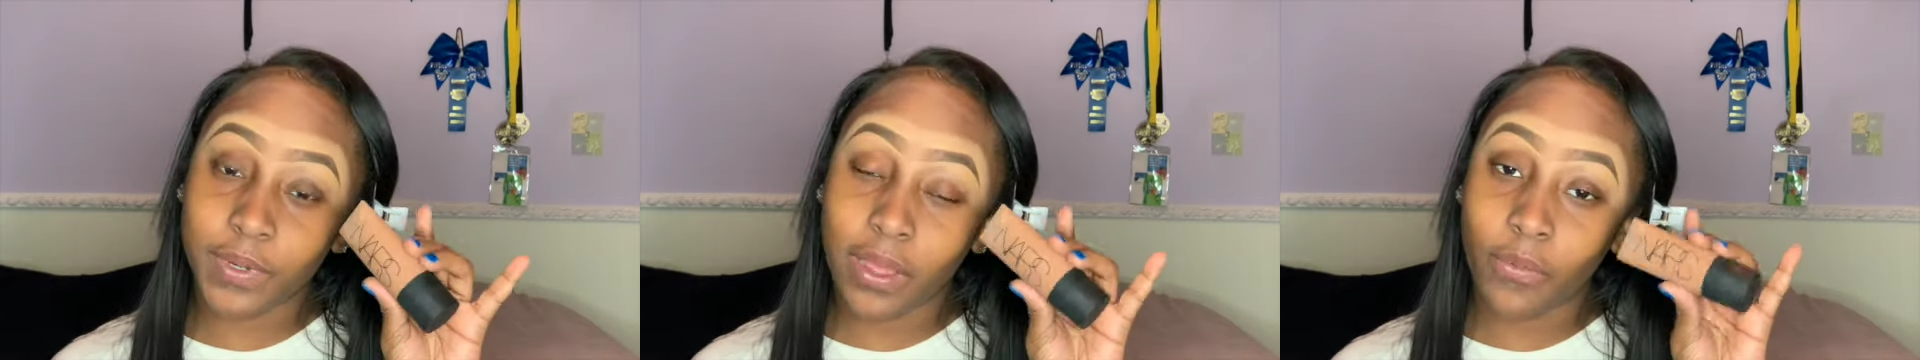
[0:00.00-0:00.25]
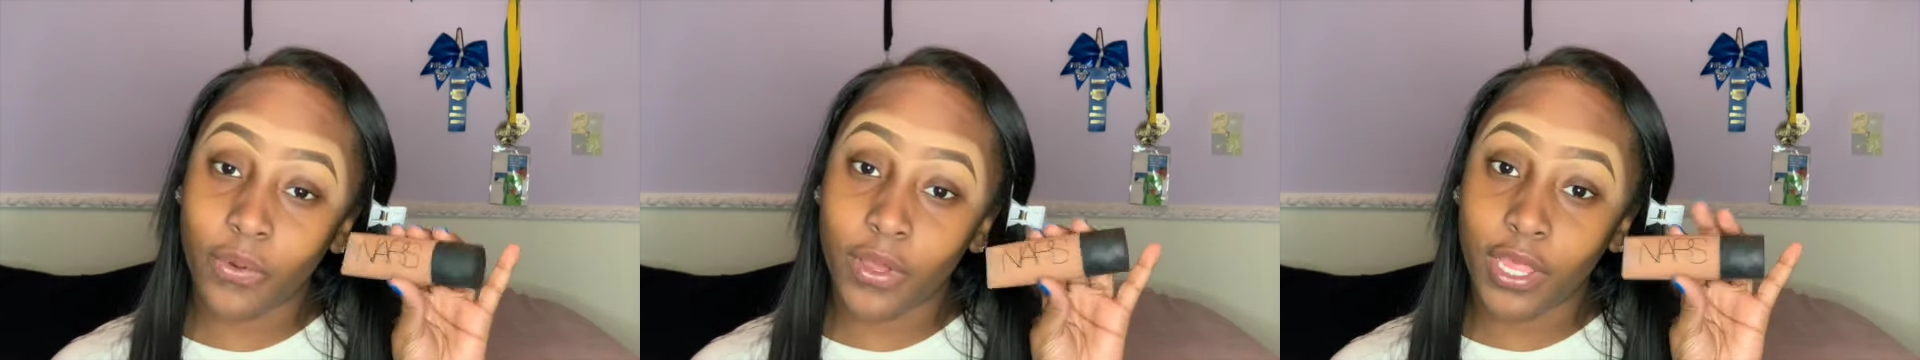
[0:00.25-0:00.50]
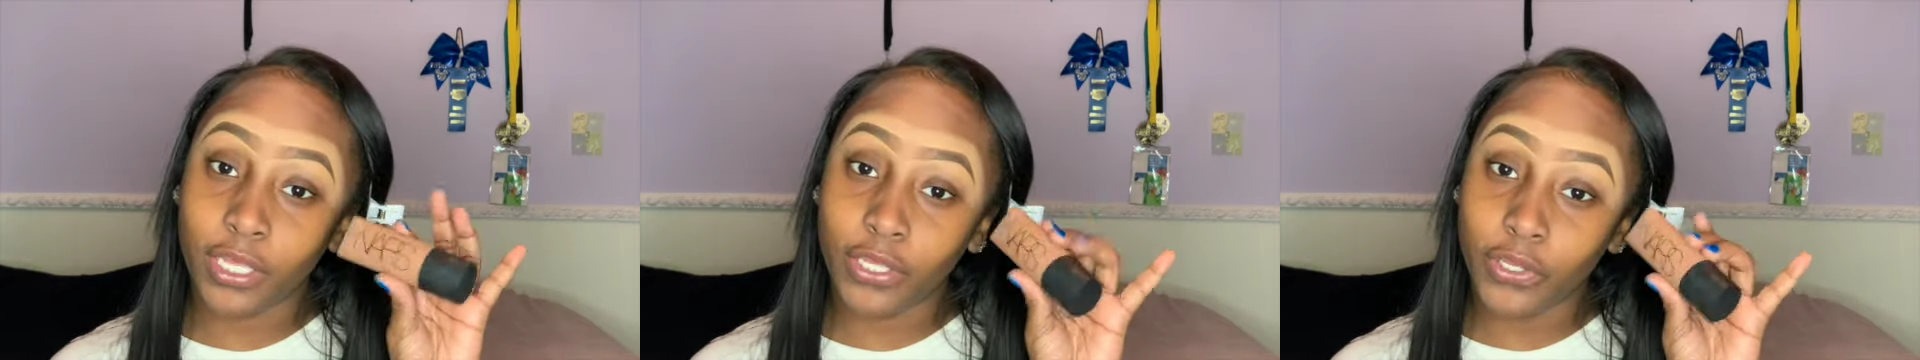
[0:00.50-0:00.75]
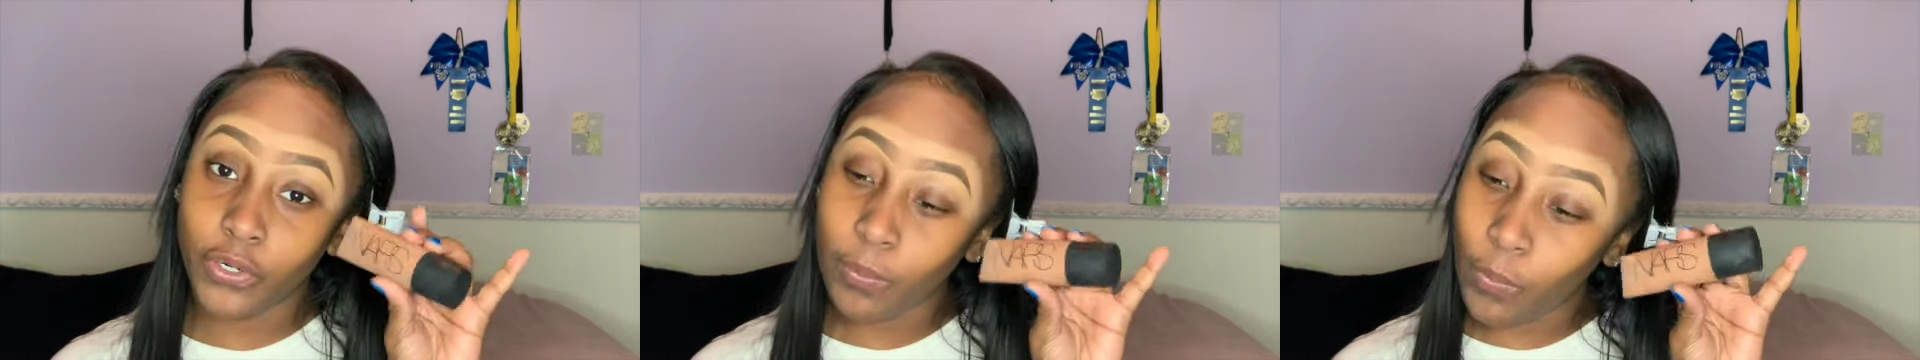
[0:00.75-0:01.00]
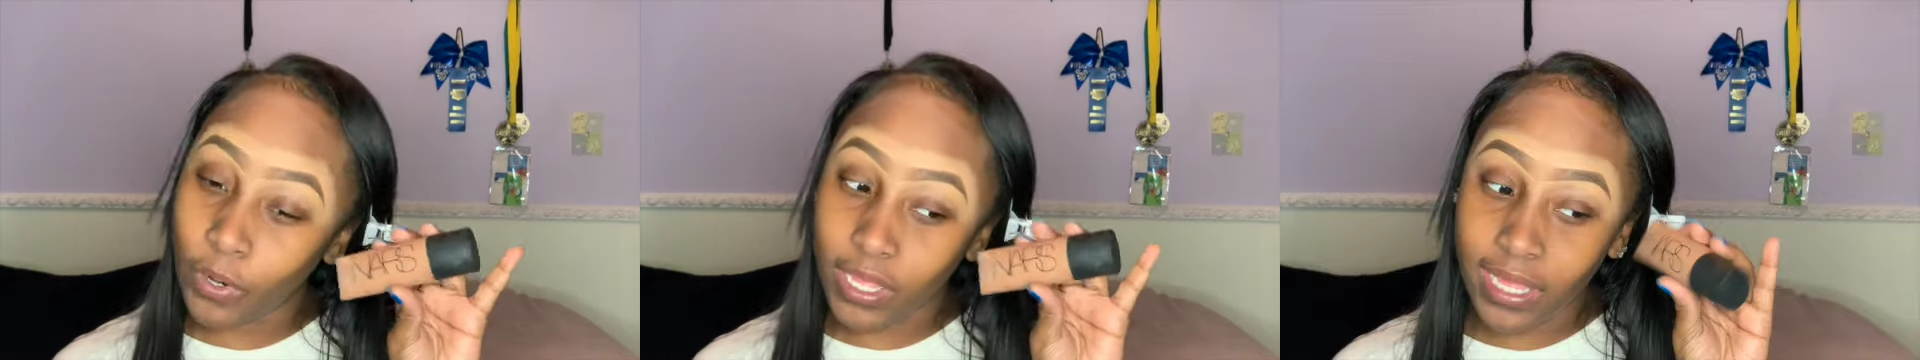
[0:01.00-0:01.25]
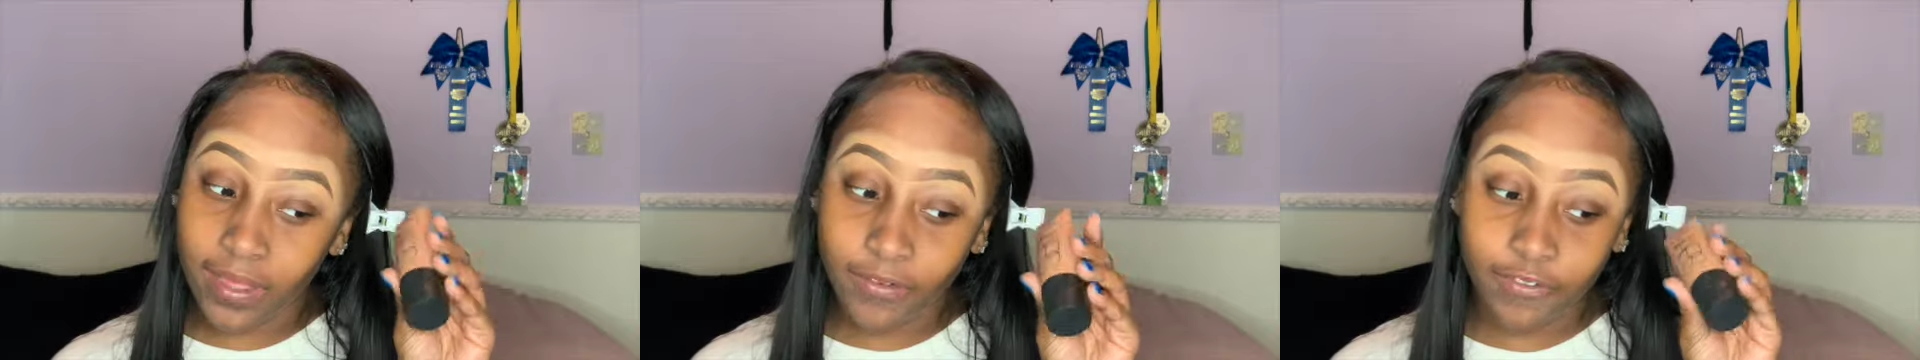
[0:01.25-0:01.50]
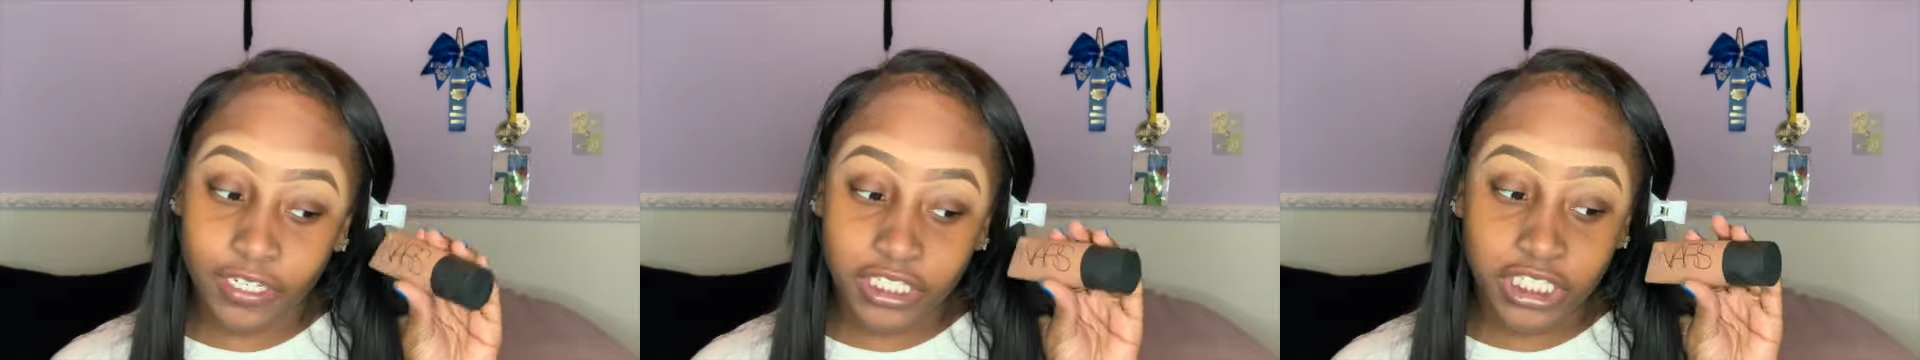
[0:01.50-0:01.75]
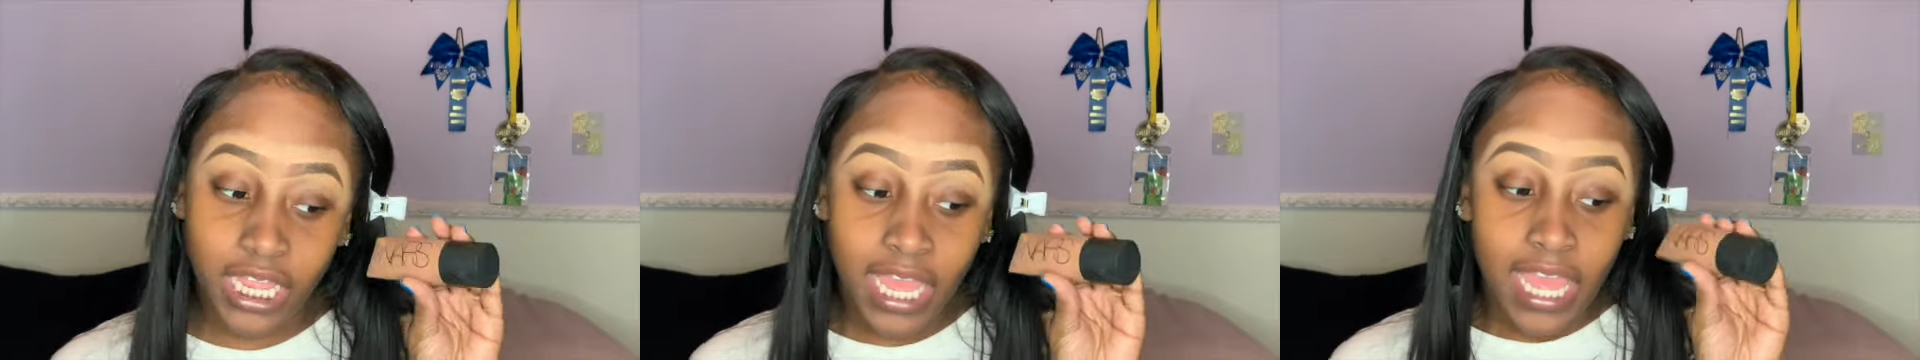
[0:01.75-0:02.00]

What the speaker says: I want a little more coverage